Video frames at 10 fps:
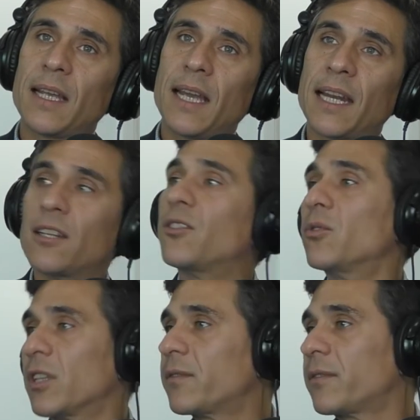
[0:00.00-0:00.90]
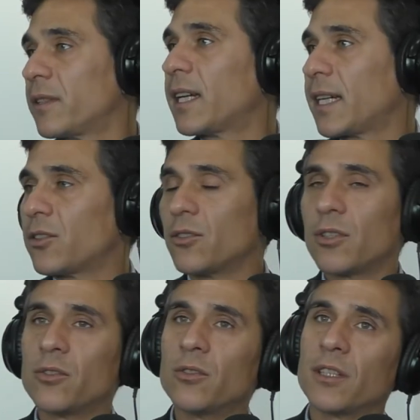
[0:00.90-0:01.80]
and I do love, like I told
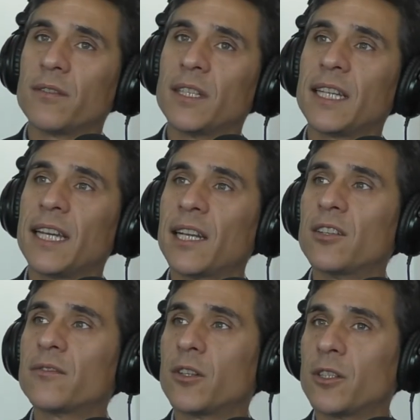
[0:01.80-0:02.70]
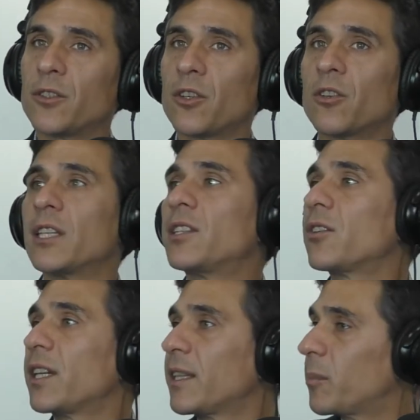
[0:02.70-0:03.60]
you, I do love litigating. I love going to court. I
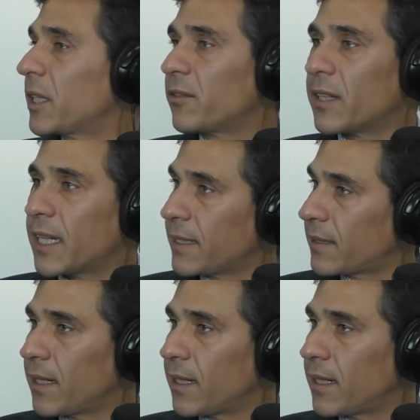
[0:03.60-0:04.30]
still get the butterflies, mm